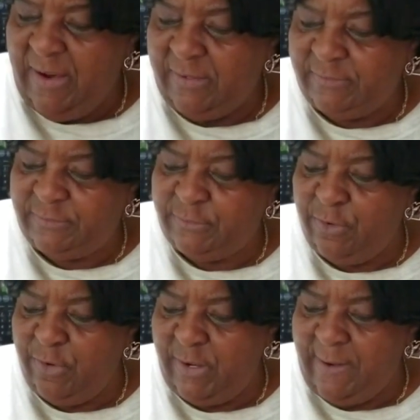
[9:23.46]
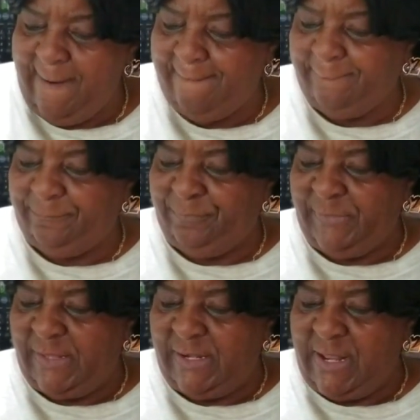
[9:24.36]
stir it up,
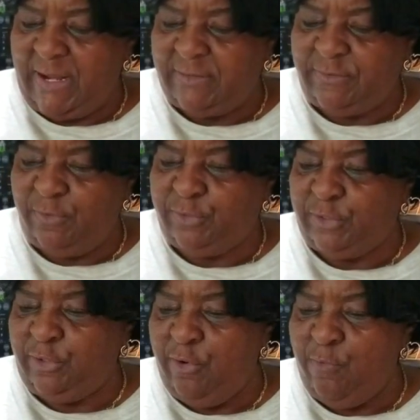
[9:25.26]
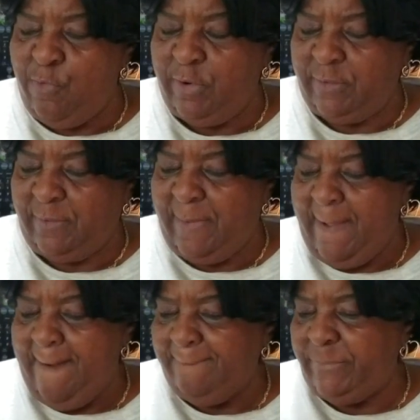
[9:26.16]
and like I told you, you don't want to
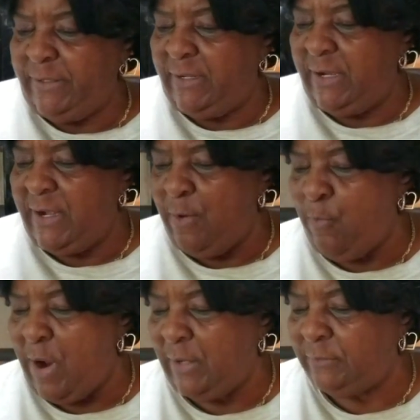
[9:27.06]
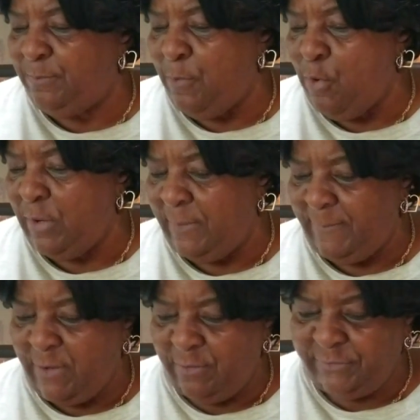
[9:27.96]
put it in there while it's
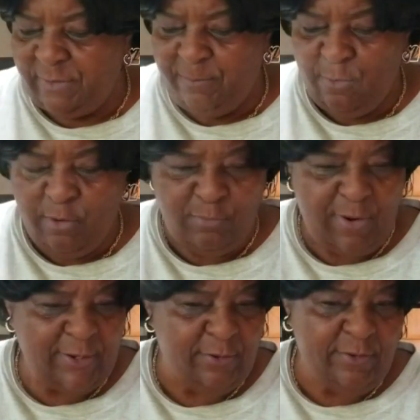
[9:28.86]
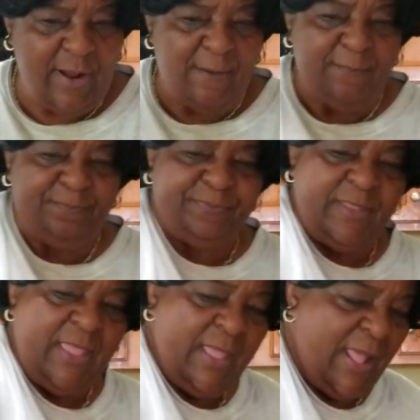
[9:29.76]
boiling because it'll boil right on out.
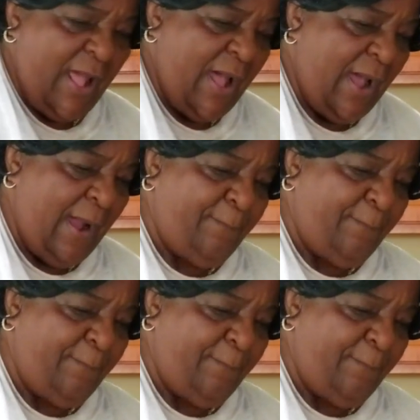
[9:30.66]
I